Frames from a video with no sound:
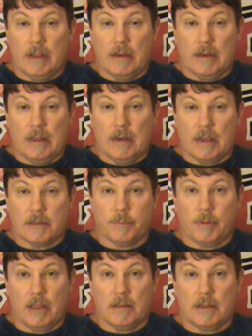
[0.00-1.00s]
the D&D
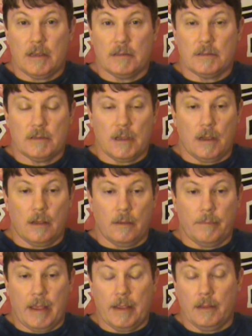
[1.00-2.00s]
Next playtest.
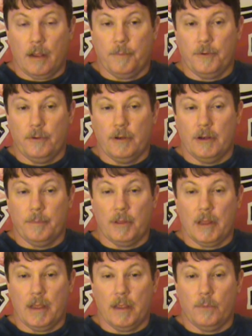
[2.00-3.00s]
I had the opportunity to
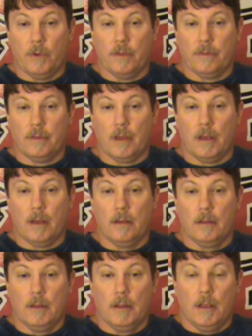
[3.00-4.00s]
play with
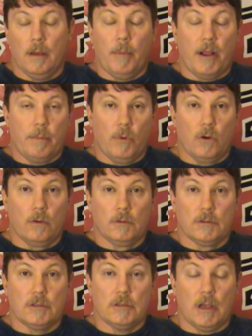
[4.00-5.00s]
Mike
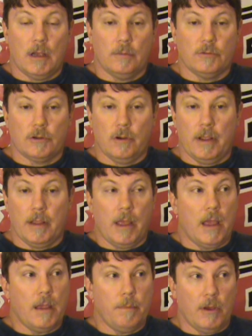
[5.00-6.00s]
Merles. It was a great
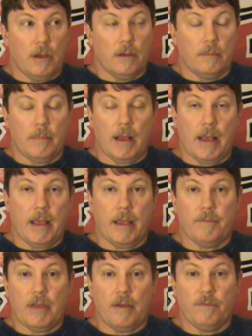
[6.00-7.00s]
game. I
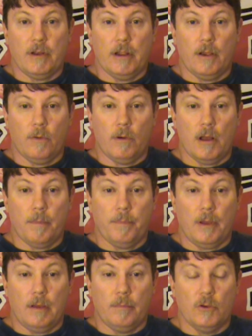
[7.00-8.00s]
have that video
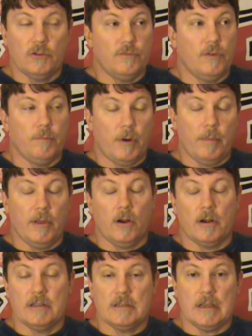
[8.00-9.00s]
up. Most of you probably
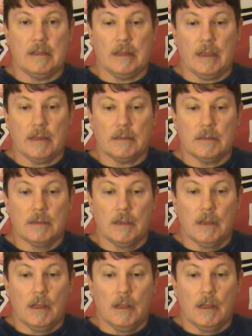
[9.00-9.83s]
already seen that.